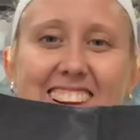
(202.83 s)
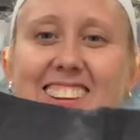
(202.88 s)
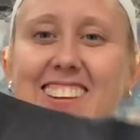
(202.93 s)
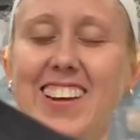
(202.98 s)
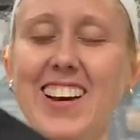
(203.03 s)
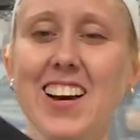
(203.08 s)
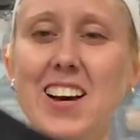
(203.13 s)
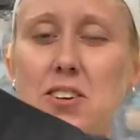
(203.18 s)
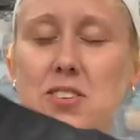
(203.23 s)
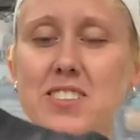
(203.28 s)

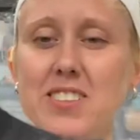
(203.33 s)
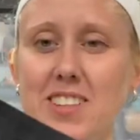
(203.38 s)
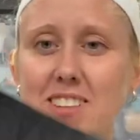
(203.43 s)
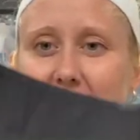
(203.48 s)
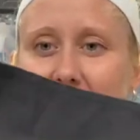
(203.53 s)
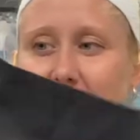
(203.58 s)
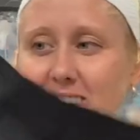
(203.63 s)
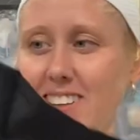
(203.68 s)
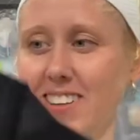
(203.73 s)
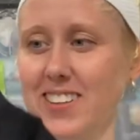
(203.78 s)
Yeah, I was
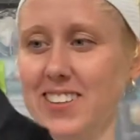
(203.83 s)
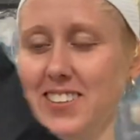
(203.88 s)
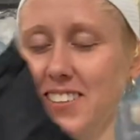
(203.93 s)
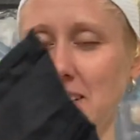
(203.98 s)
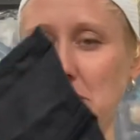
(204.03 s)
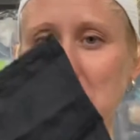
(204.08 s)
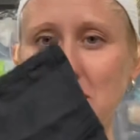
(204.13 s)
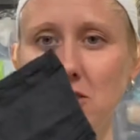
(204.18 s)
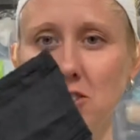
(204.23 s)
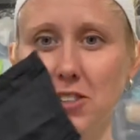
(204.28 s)
gonna
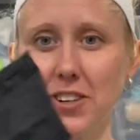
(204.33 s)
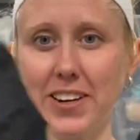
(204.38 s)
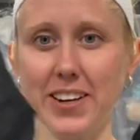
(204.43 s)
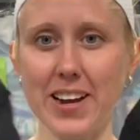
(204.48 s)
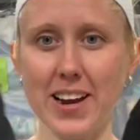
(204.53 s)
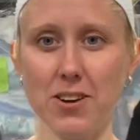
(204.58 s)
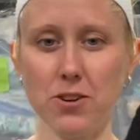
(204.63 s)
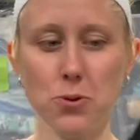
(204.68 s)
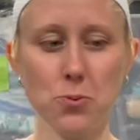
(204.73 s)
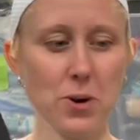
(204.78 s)
demonstrate
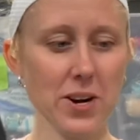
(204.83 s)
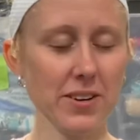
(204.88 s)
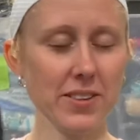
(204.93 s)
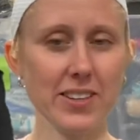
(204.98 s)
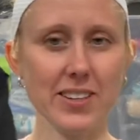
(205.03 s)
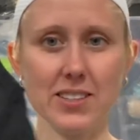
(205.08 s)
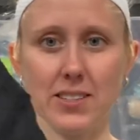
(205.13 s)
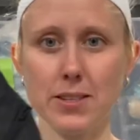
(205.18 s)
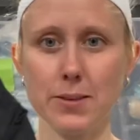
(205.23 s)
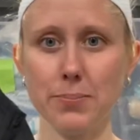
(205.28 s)
how you wear
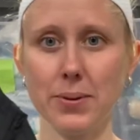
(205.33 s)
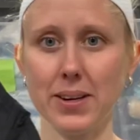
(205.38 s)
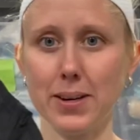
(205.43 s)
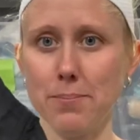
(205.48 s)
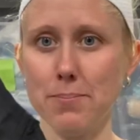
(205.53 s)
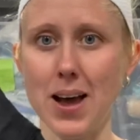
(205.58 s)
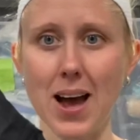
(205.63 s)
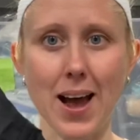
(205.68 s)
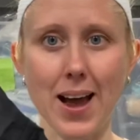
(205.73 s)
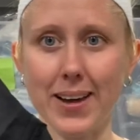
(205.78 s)
this, but
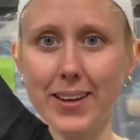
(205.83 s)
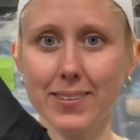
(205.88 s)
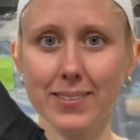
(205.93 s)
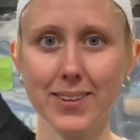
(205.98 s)
I'm not.